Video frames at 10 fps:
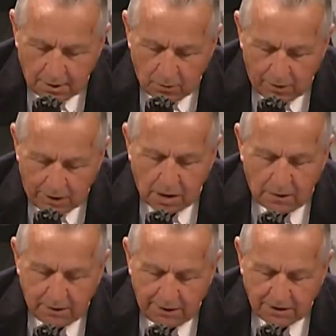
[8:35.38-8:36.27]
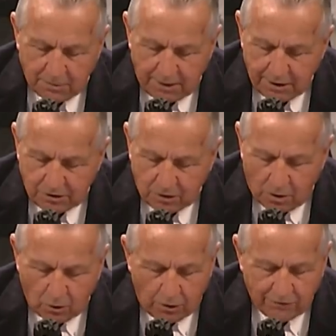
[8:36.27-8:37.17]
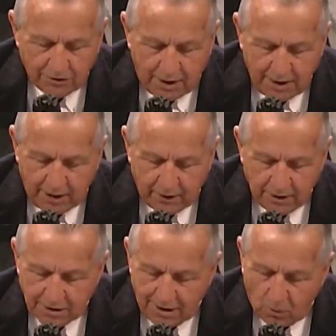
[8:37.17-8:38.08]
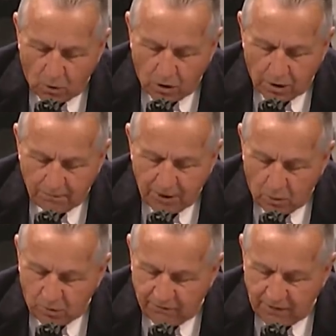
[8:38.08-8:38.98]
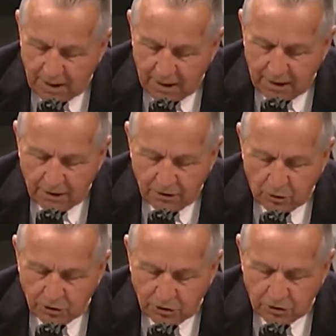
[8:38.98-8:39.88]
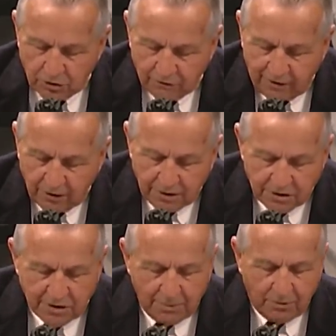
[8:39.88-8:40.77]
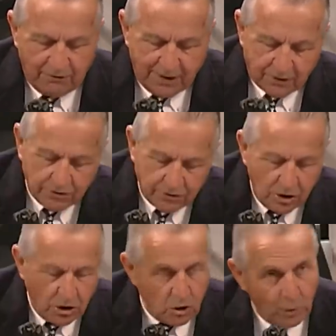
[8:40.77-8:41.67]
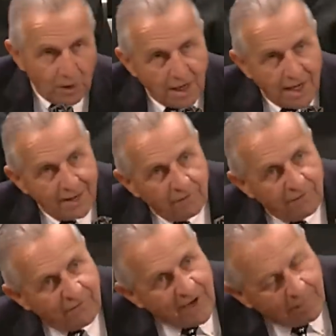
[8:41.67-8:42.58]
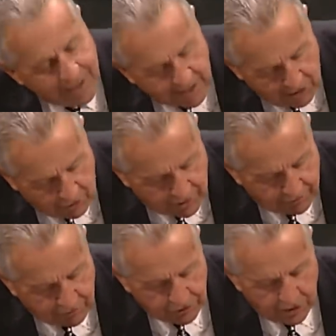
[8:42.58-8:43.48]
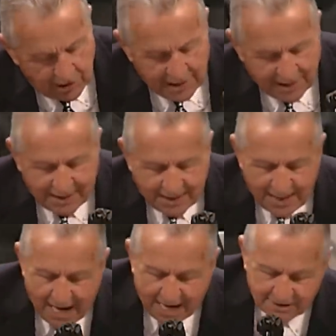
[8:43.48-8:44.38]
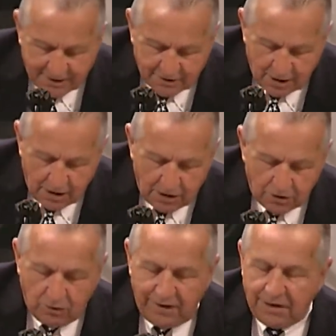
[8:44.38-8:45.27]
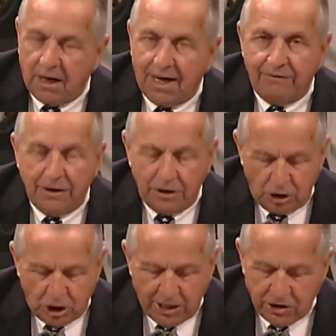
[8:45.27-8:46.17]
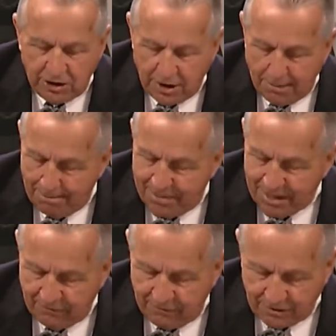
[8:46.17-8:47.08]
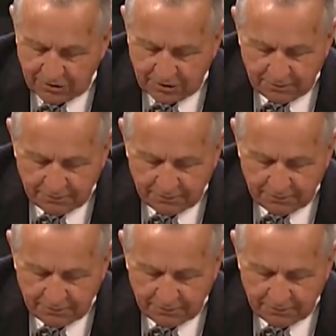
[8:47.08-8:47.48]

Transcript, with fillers: We call on these committees to hold oversight hearings and work with VA to ensure severely disabled veterans who rely on family caregivers get access to these life-changing benefits.